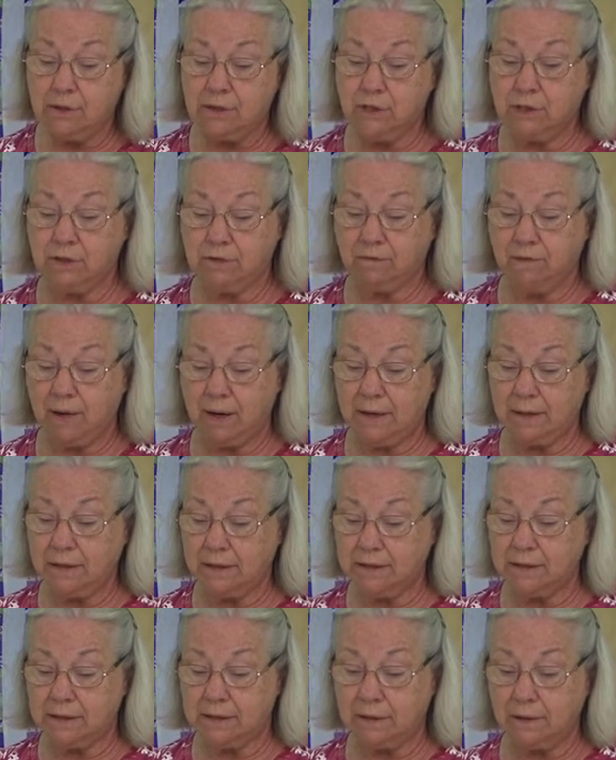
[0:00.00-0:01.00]
just find
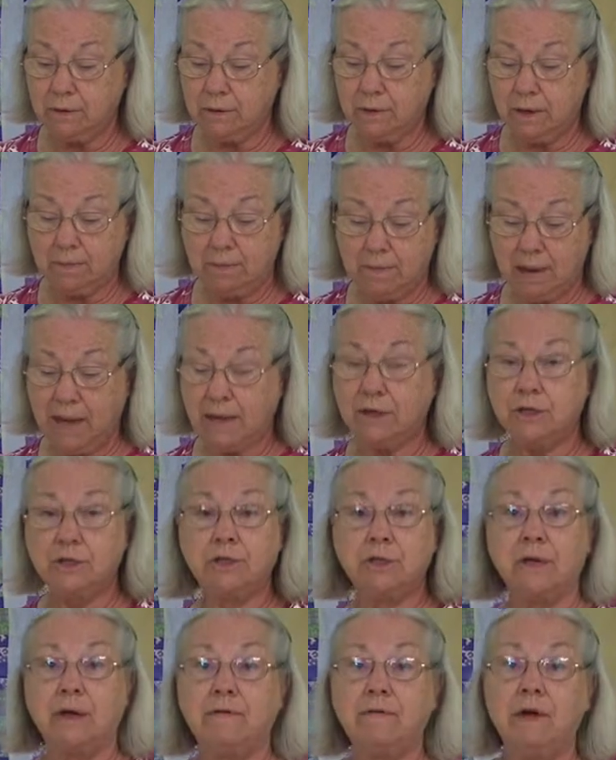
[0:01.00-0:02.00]
a center and match
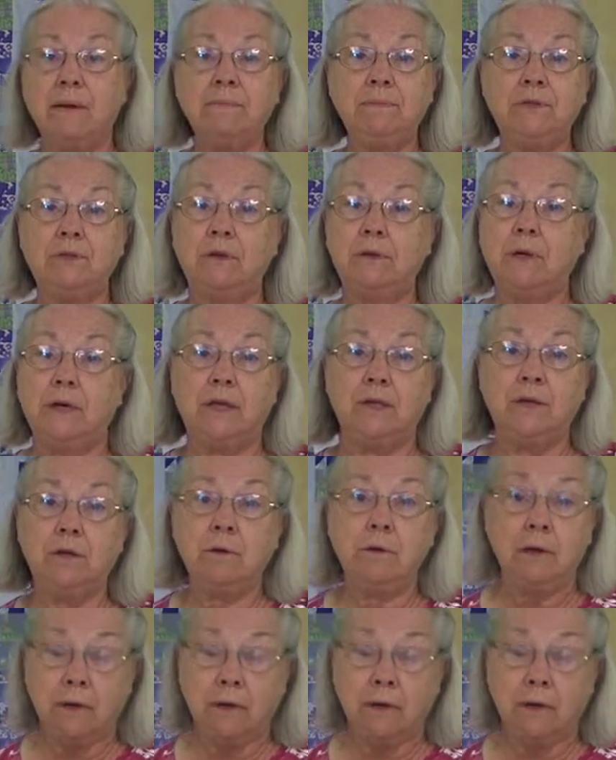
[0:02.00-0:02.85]
stuff up to it, and you